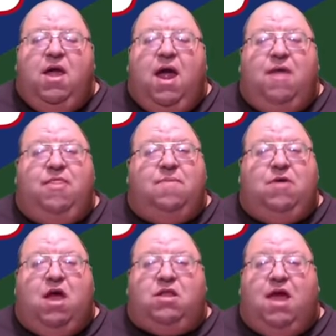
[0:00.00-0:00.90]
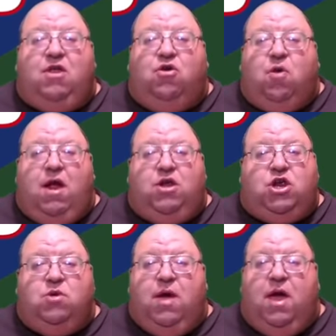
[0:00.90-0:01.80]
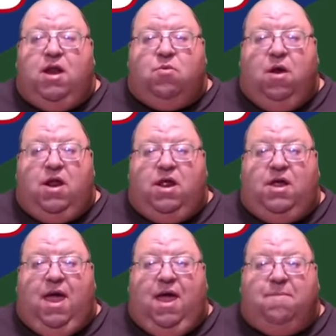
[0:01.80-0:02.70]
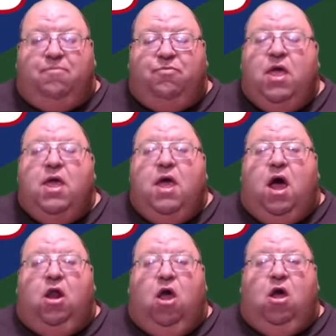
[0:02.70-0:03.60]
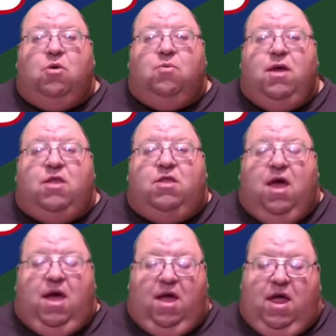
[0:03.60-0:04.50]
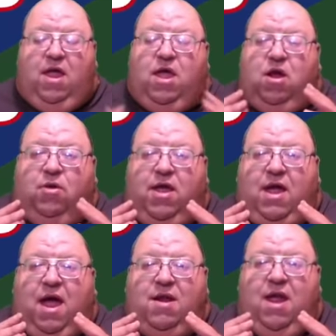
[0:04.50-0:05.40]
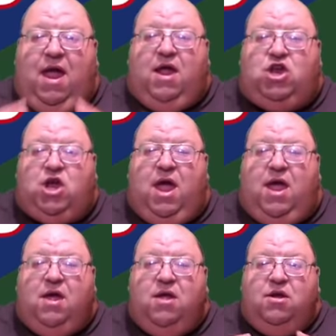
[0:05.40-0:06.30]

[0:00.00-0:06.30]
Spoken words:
And they've got that great two-headed running game along with, you know, they got A.J.